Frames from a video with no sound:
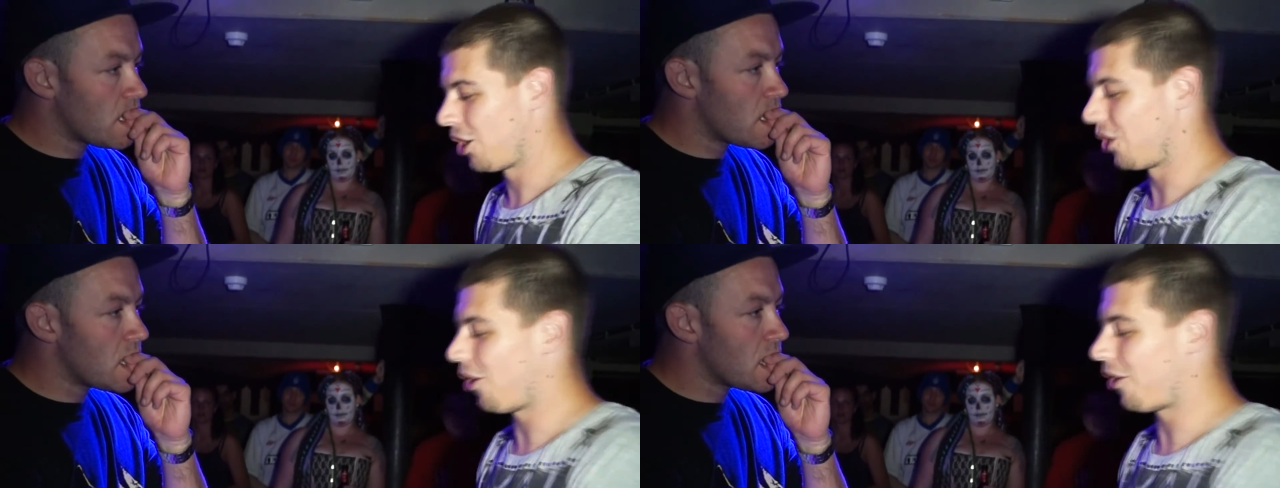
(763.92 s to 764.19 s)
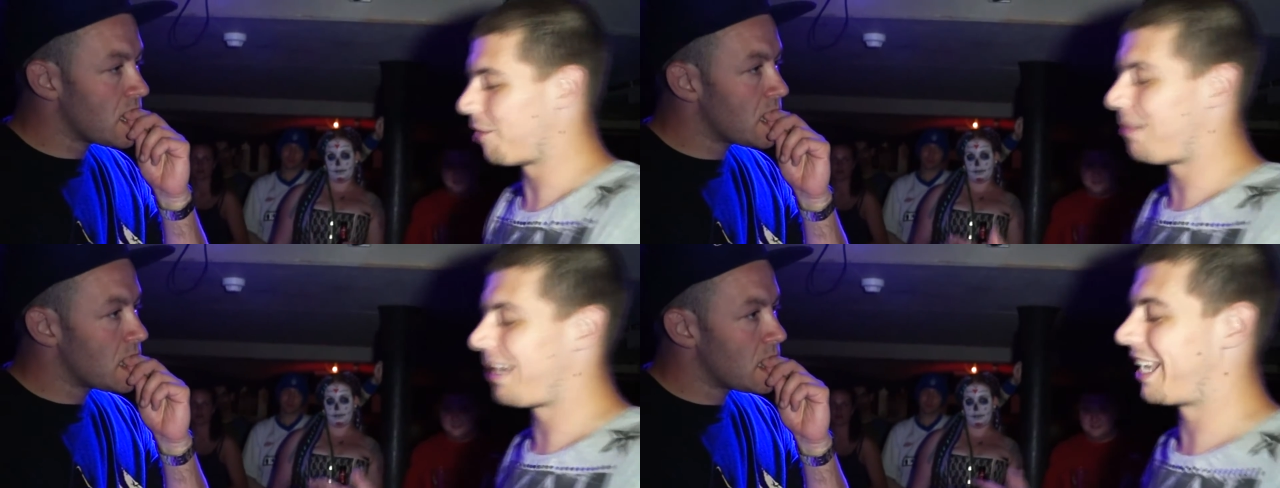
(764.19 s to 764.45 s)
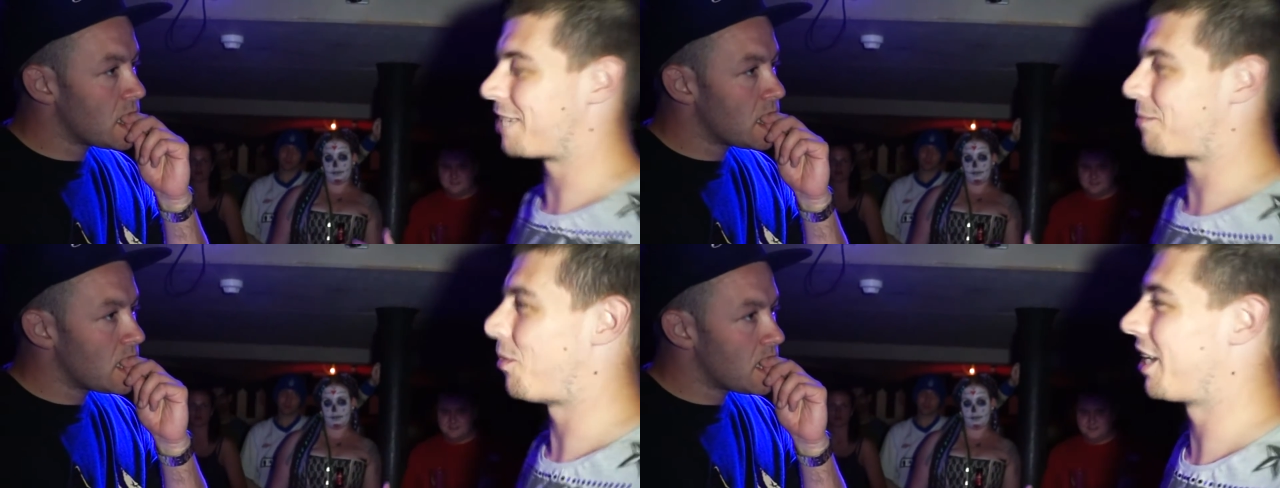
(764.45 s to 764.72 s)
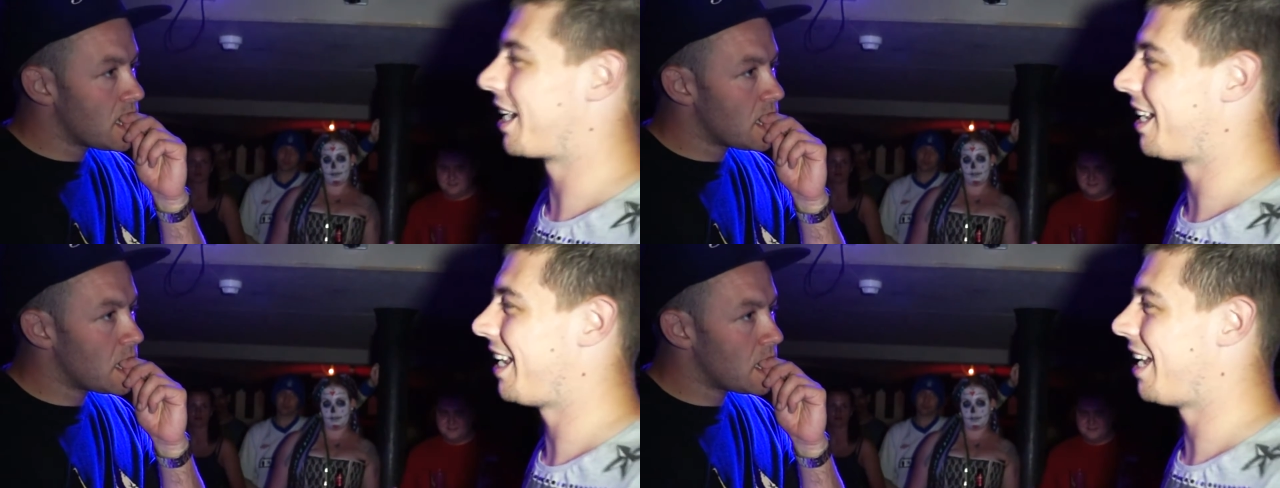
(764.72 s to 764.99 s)
Speaker 1: you're not the biggest
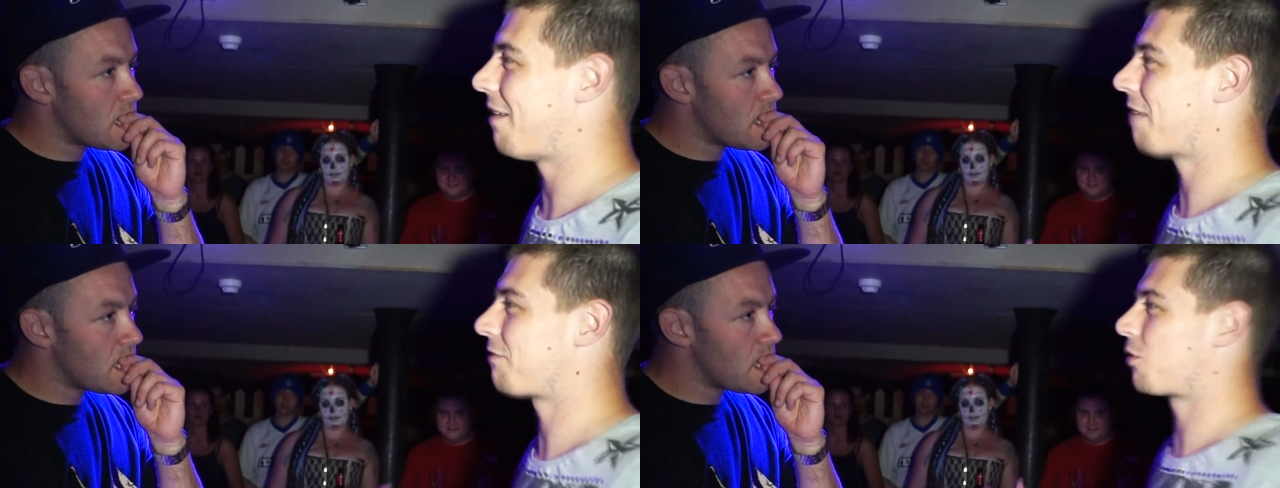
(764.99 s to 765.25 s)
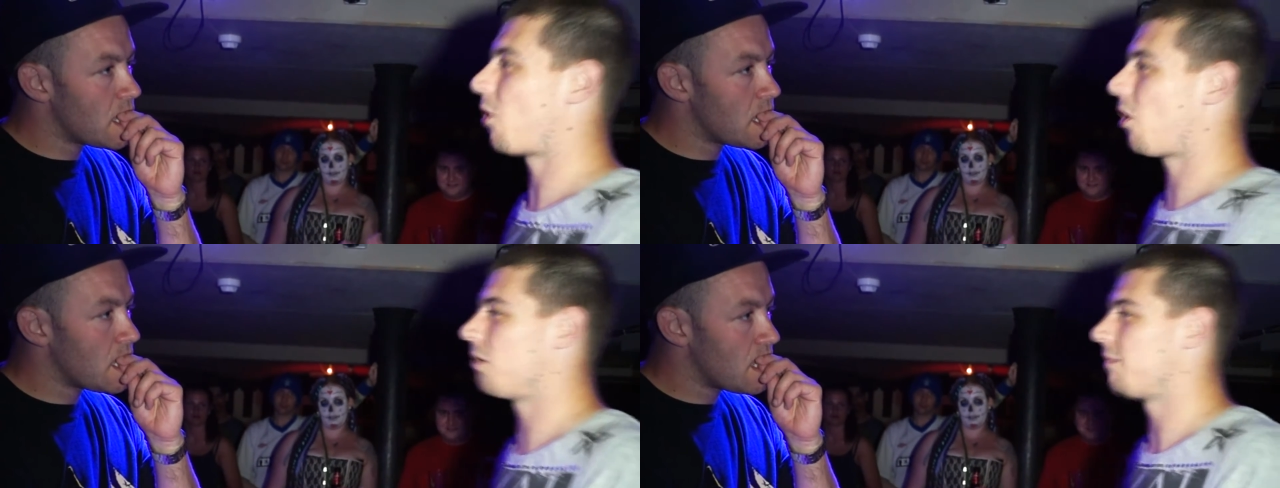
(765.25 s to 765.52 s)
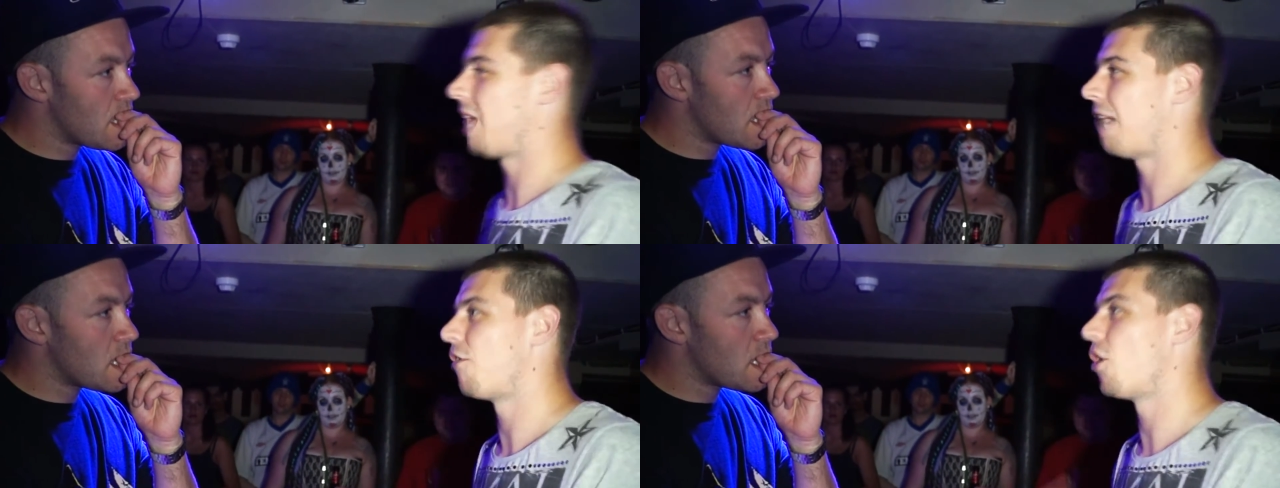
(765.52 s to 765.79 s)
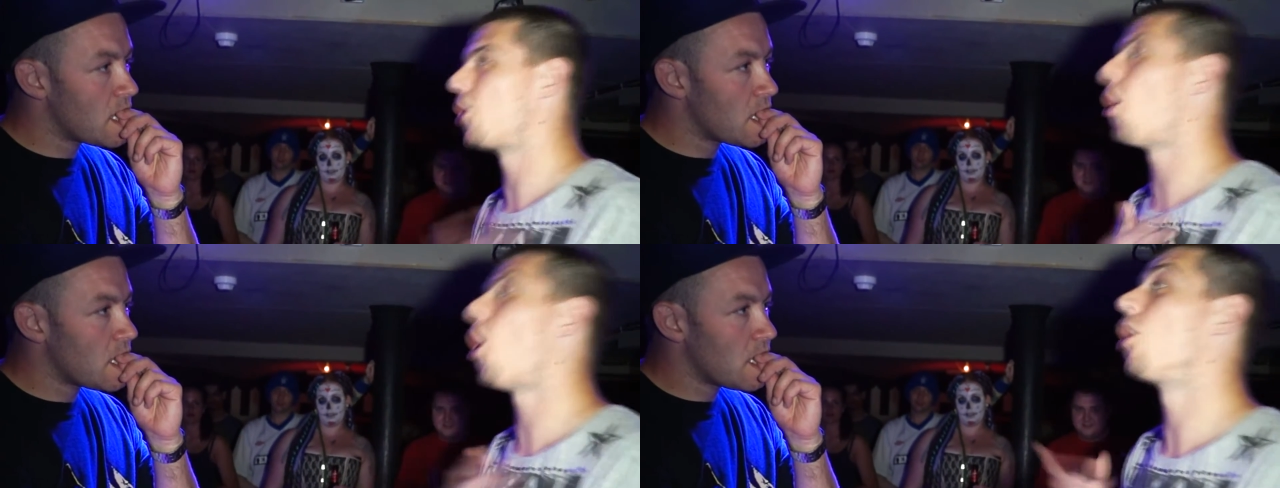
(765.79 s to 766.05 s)
prick in here. After all, I've
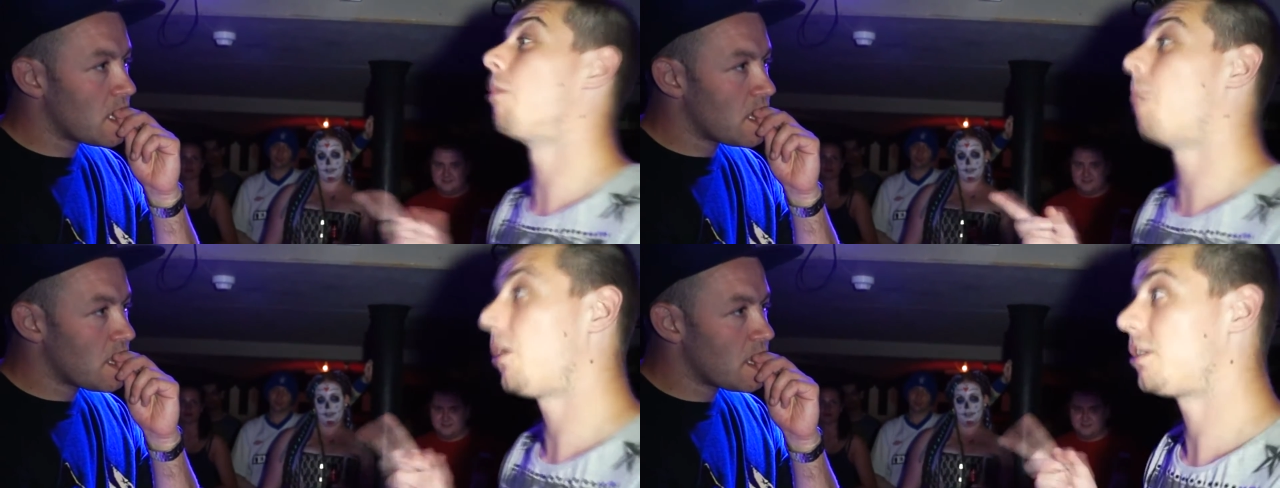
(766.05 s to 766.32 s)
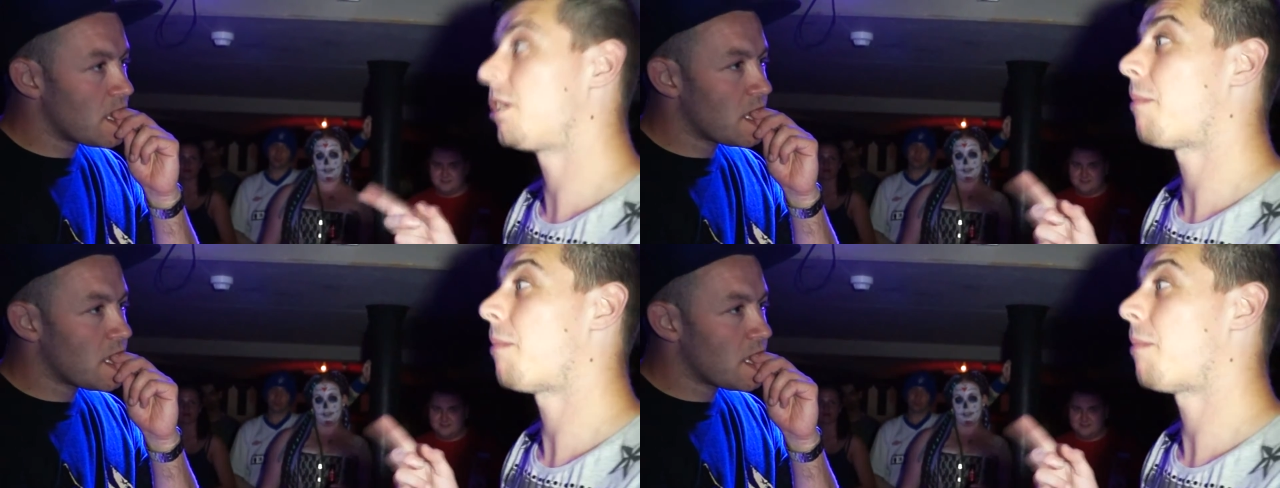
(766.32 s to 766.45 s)
heard all about the